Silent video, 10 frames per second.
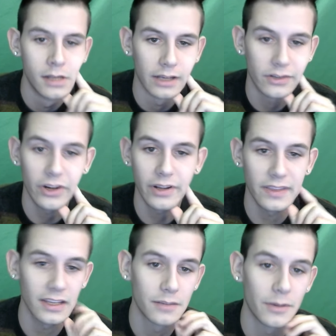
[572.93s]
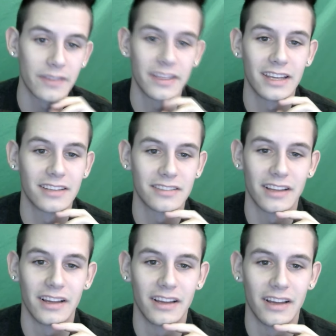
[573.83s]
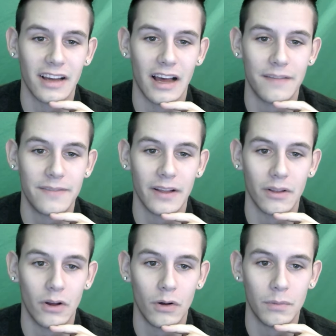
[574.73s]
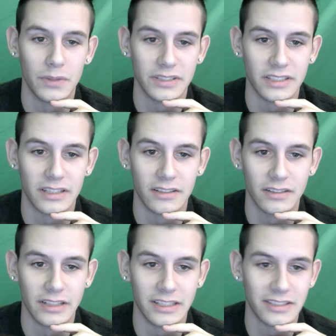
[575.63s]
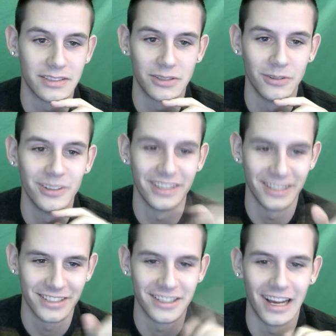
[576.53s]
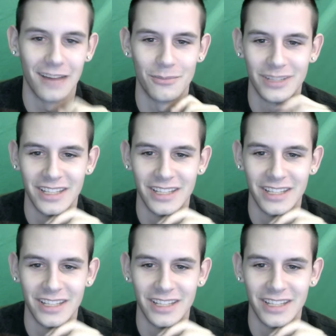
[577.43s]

I started thinking about things I felt hopeless in, like school and a job.